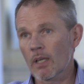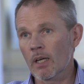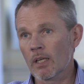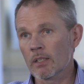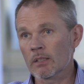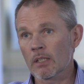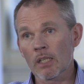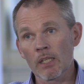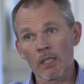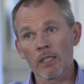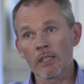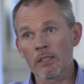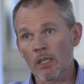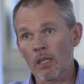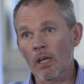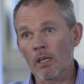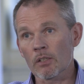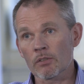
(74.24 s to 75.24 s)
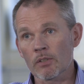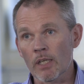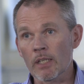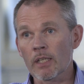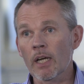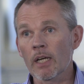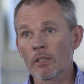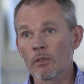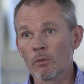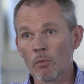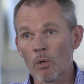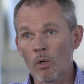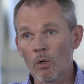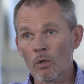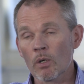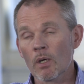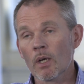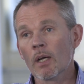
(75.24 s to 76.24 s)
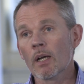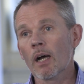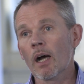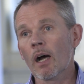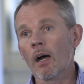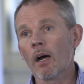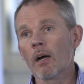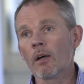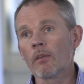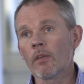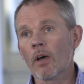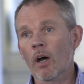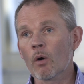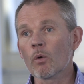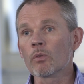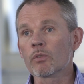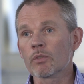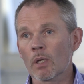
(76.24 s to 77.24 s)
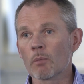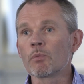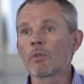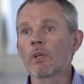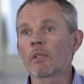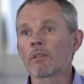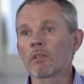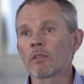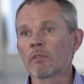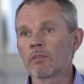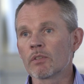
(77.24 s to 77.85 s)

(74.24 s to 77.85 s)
And clearly in the last decade or more, the whole subject of